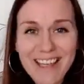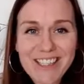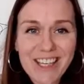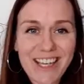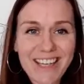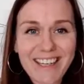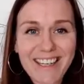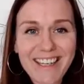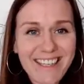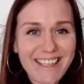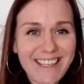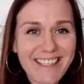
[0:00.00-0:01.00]
Shelley,
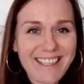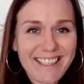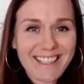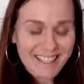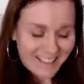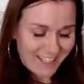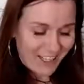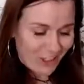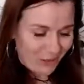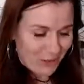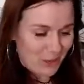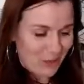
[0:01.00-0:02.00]
thank you
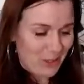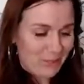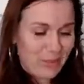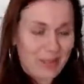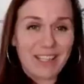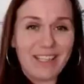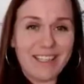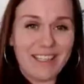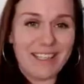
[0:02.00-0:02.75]
for joining me.